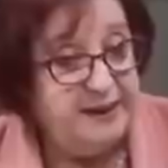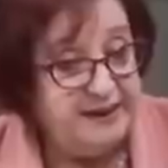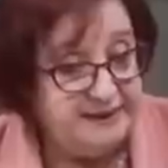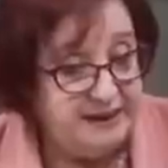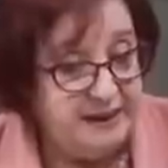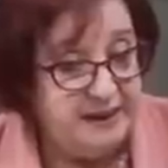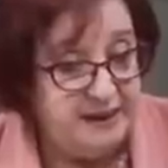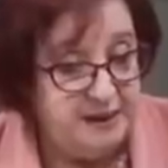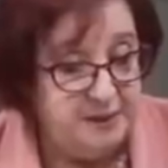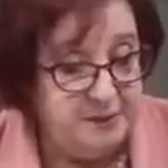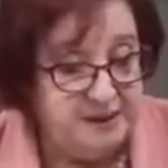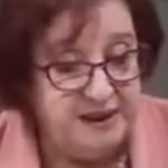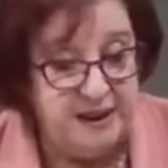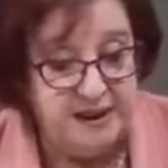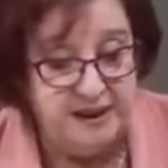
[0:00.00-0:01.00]
Well, I did in the
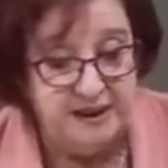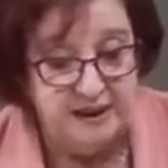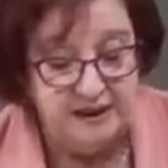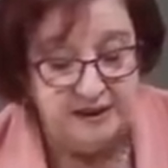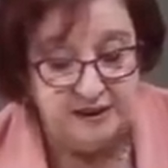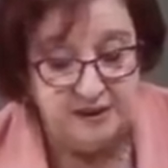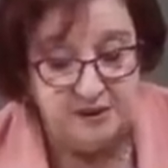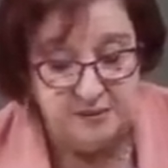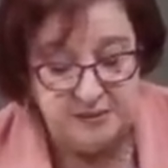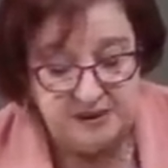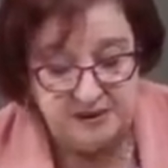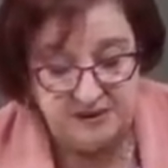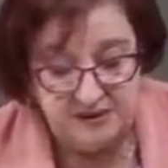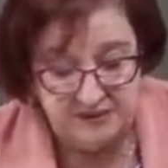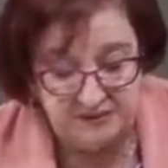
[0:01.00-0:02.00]
beginning in
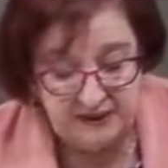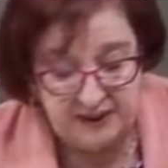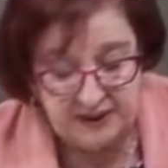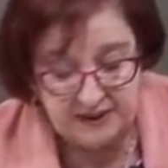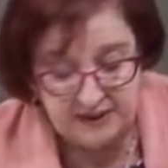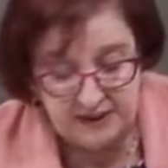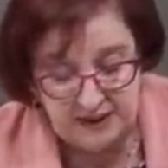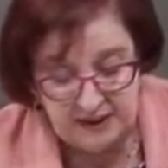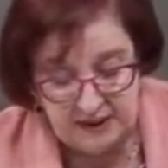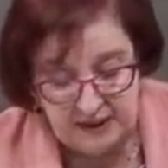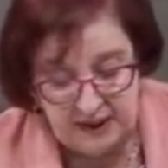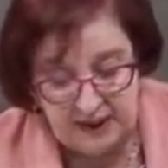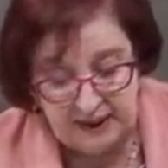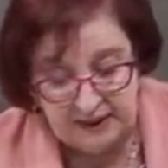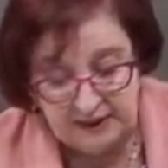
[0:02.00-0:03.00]
terms of the flood,
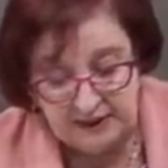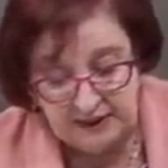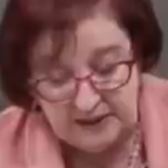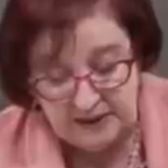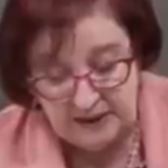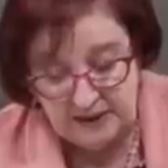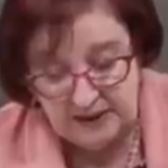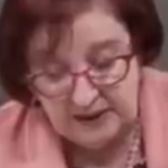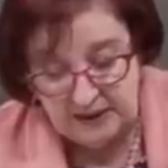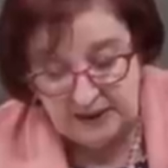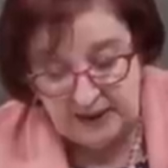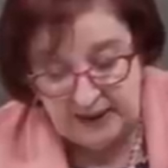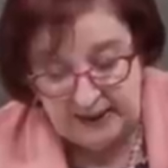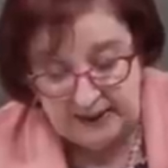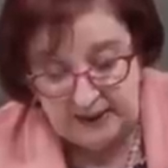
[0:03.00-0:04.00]
and
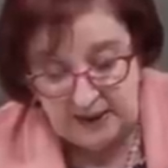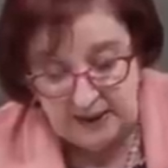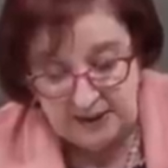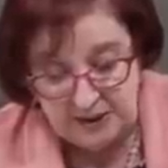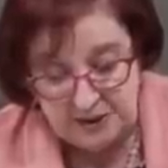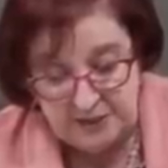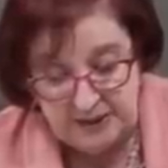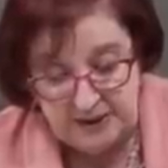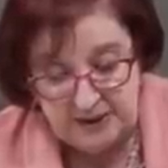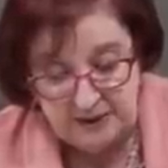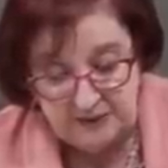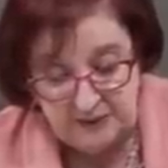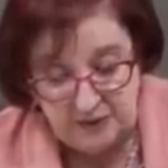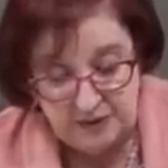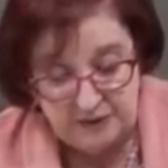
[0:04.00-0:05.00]
I can't speak
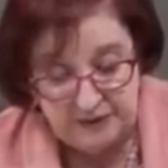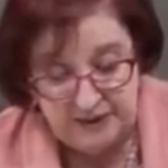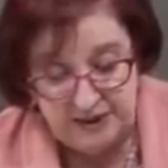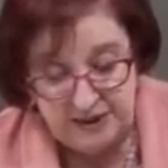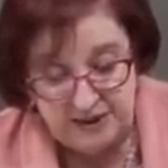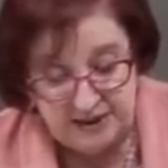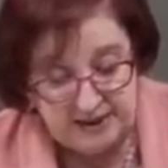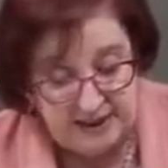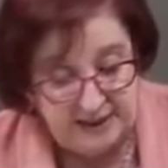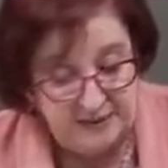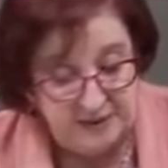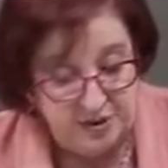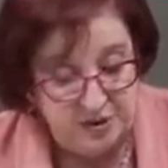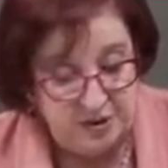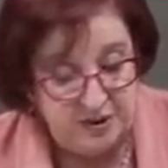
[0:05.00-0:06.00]
of all the regions.
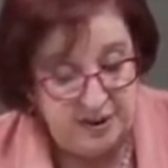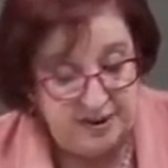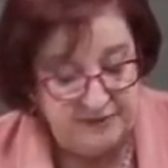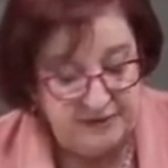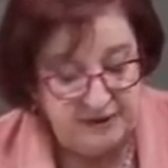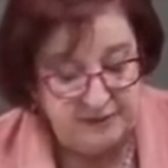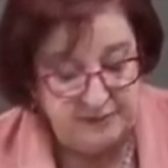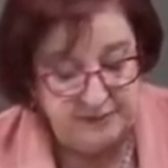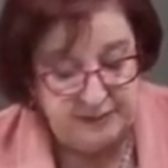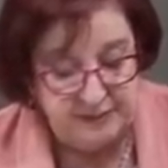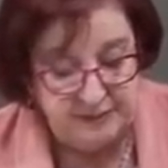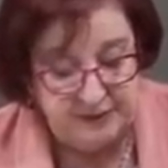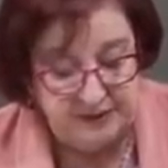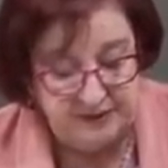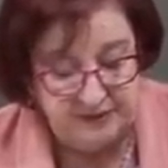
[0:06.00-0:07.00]
I'm the geographic
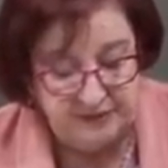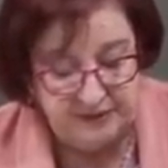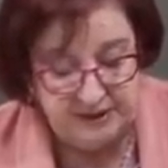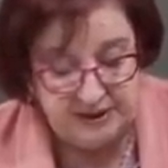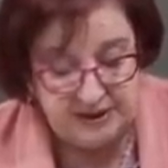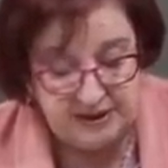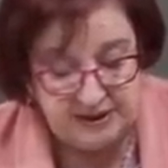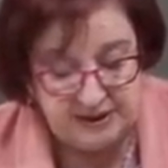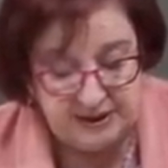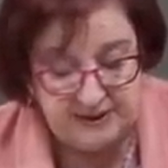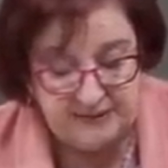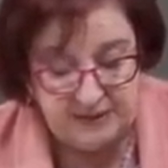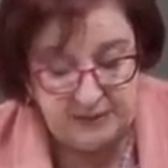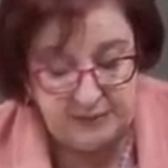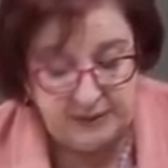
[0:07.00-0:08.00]
MP for Region
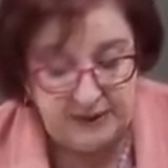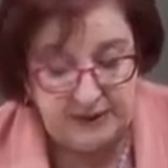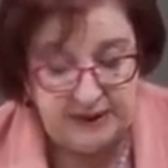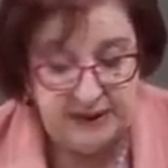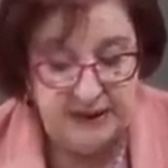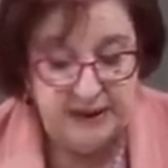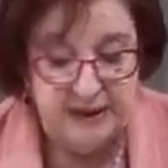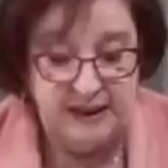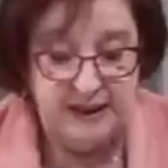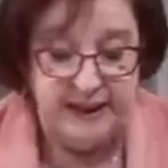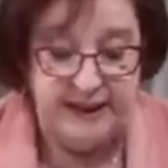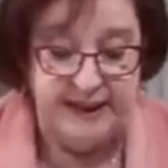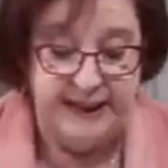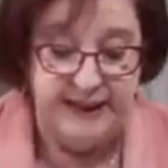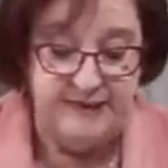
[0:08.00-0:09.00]
7, but
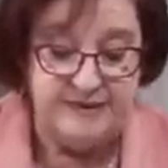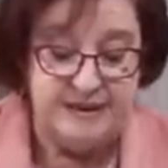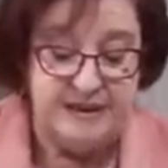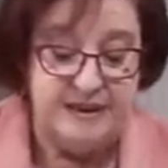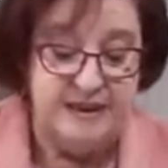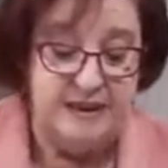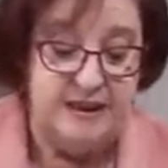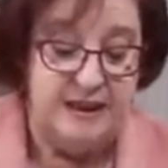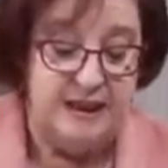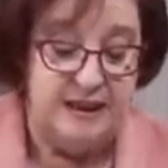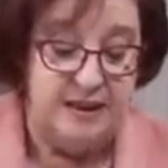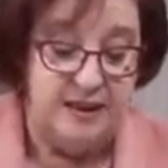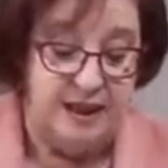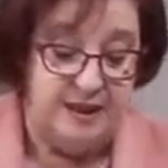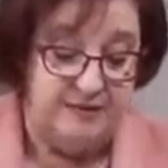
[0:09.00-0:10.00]
I have seen, and
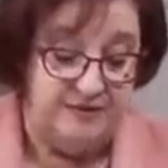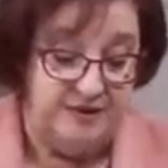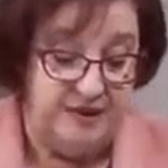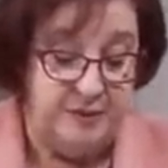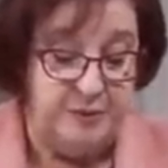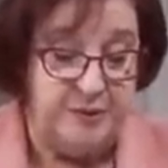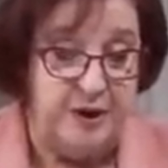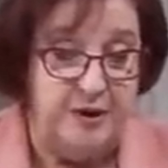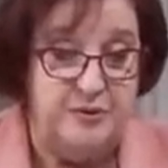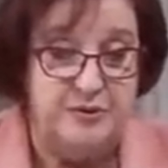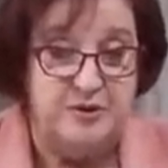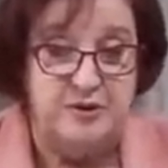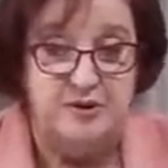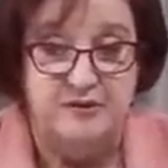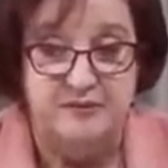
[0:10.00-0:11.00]
I'm very
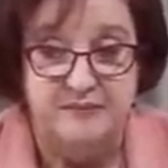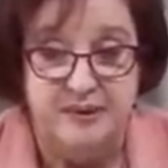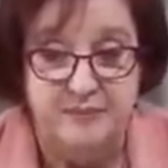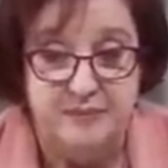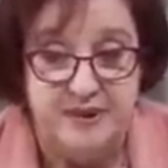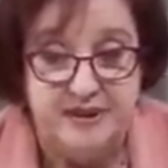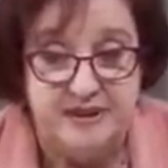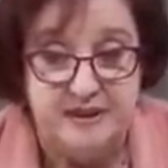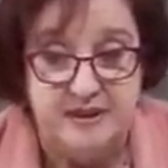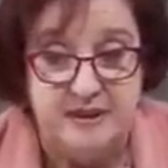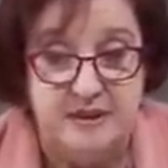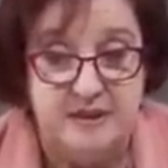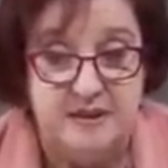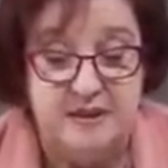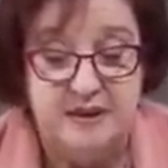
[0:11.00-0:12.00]
proud of my
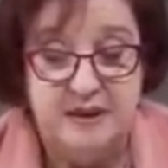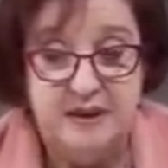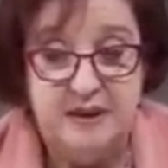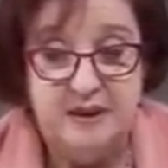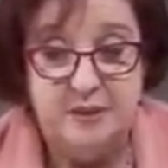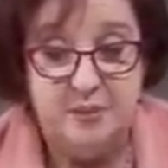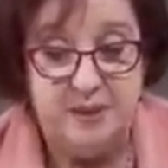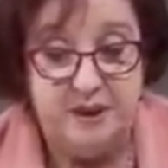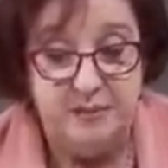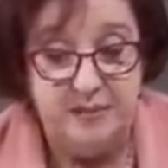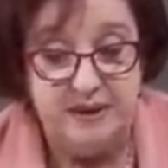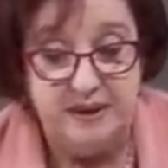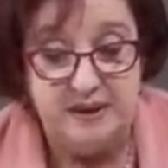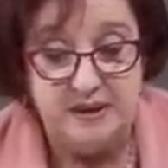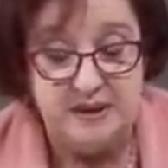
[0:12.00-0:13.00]
President, Prime
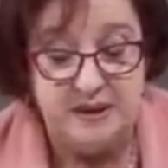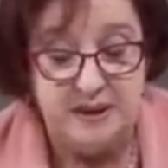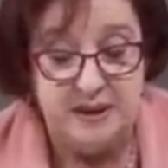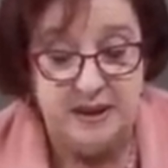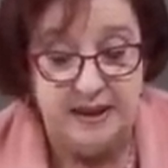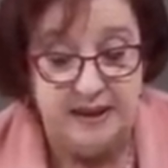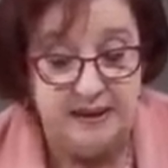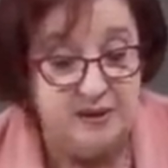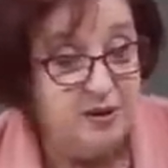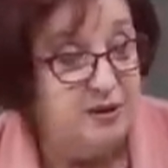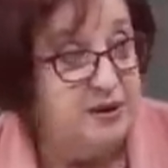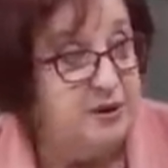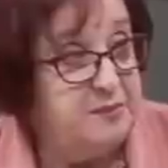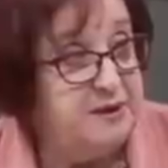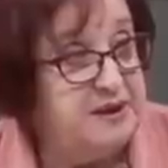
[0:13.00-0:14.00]
Minister, and
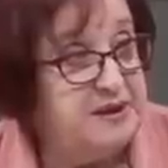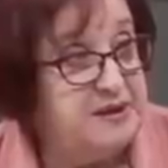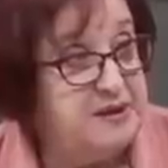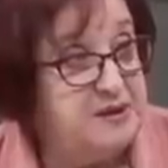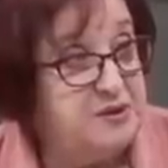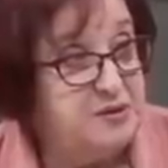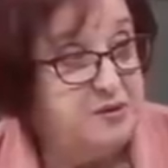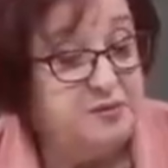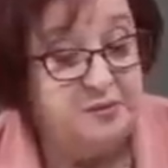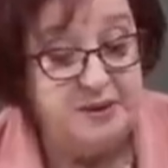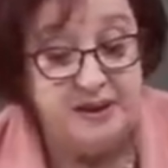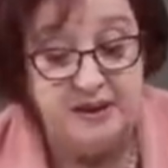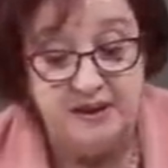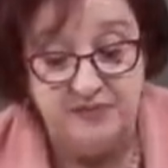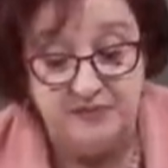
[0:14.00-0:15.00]
colleague ministers who have
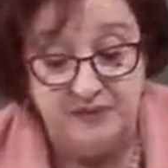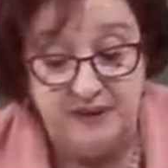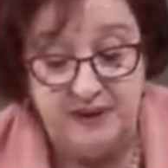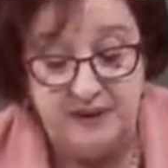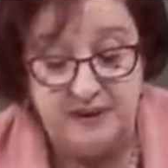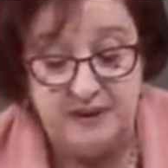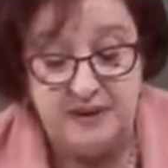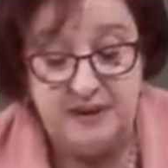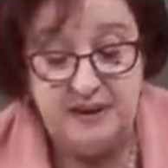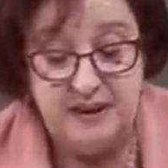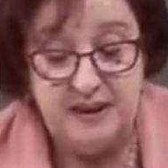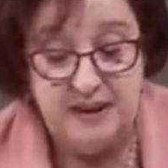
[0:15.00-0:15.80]
been in the field